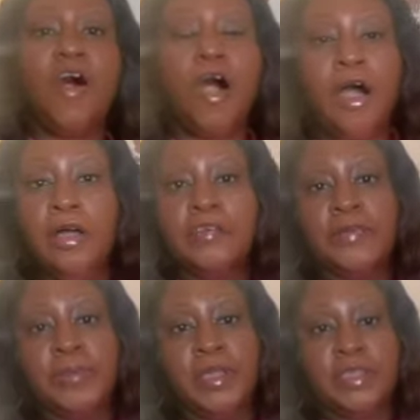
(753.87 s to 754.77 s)
all of the
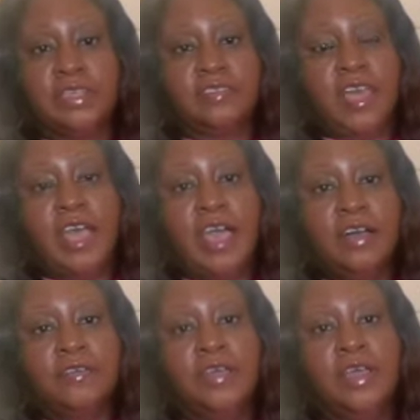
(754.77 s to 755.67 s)
plugins. I
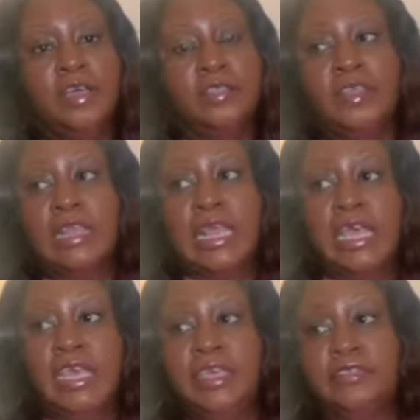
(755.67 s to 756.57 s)
have the
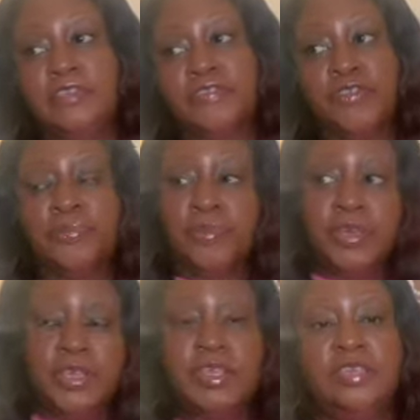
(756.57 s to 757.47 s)
Glade, the
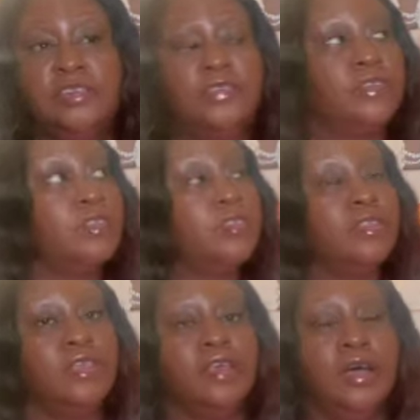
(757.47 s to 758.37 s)
Febreze,
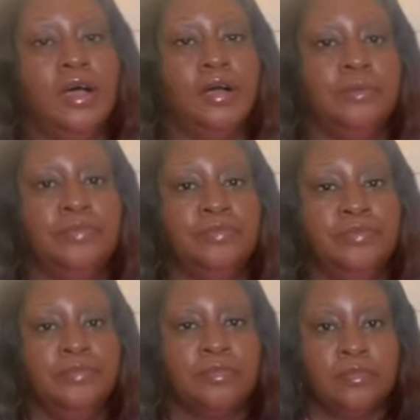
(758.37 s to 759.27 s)
the
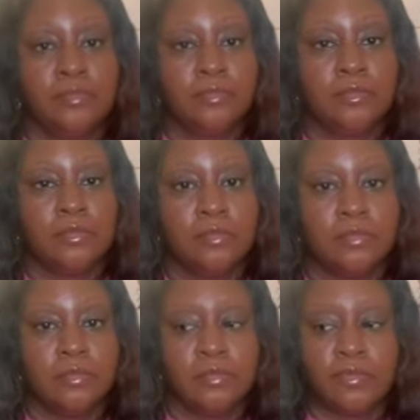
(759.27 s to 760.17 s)

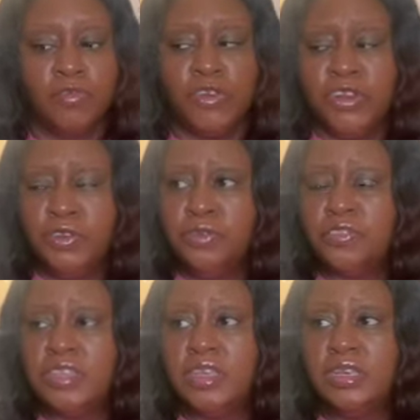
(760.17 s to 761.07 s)

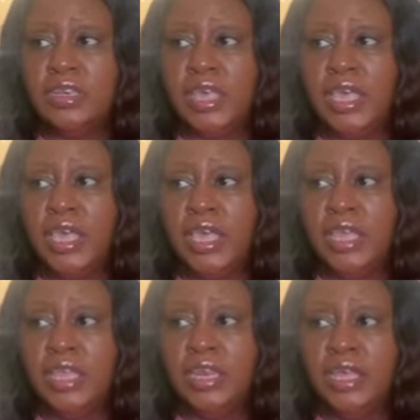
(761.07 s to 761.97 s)
Renews It,
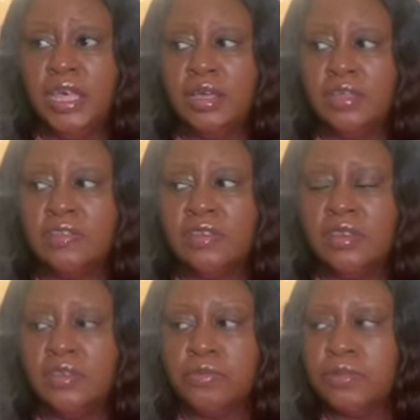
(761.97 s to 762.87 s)
and it's
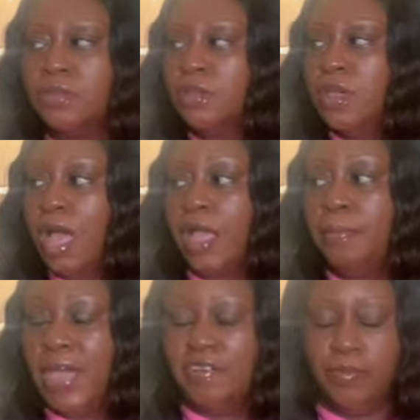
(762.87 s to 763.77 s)
another one. I
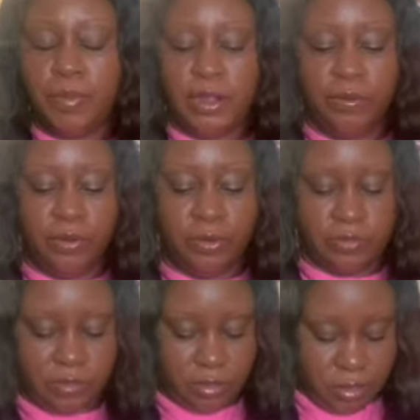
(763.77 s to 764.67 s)
got Bath and Body
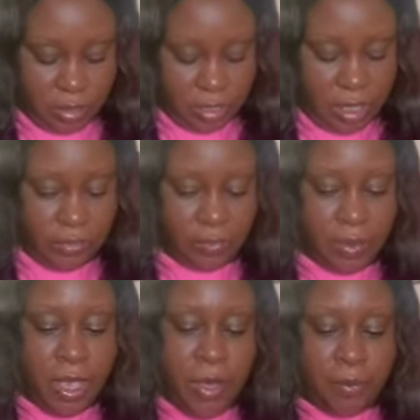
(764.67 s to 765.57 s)
Works and another one.
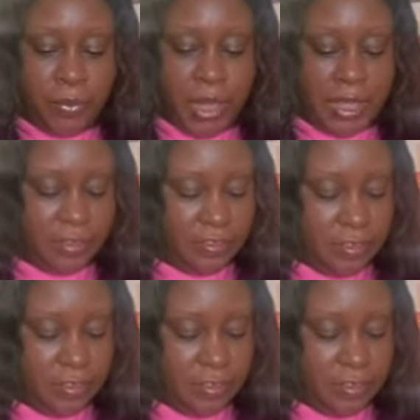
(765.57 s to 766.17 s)
But